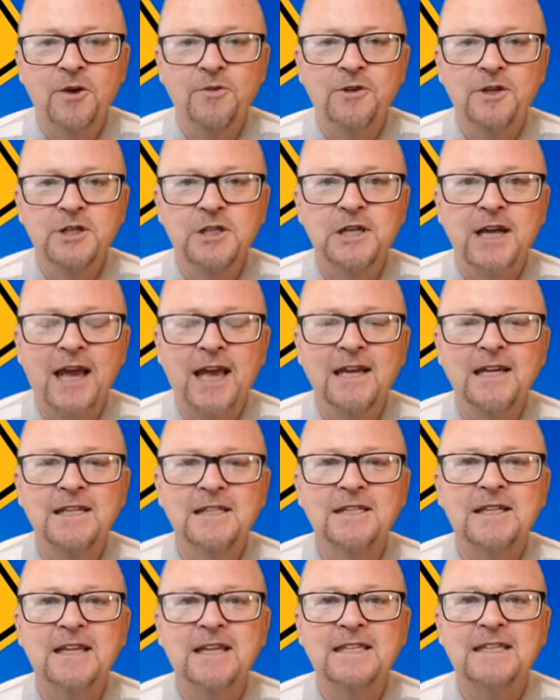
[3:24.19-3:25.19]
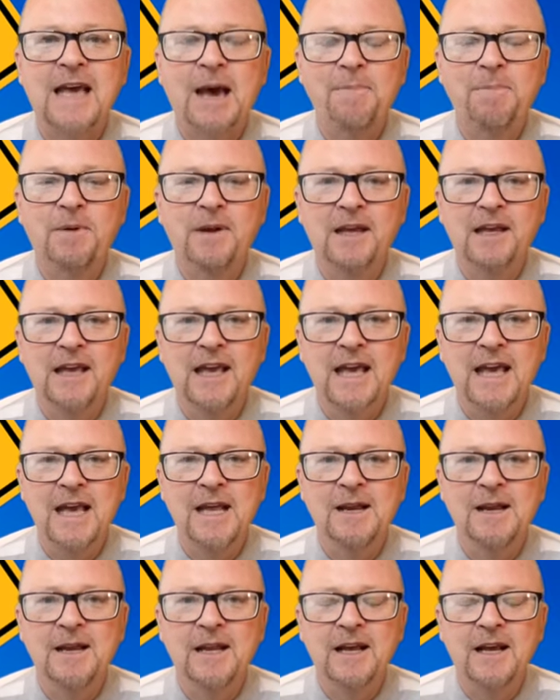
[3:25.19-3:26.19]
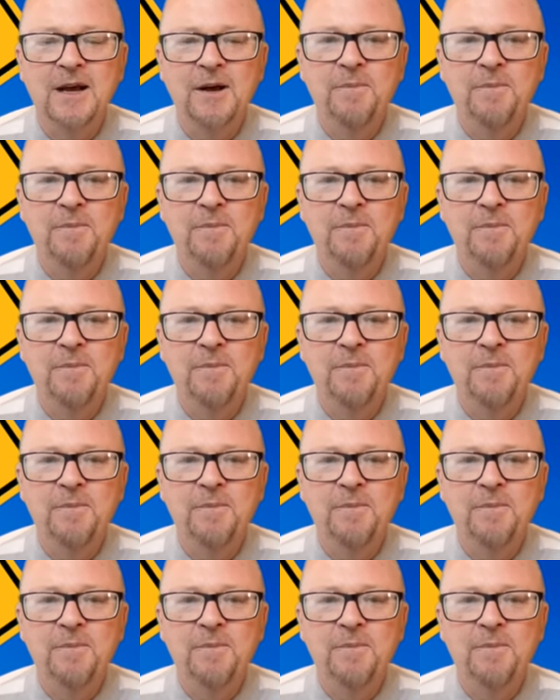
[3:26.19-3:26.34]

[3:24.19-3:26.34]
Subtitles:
the change that is happening in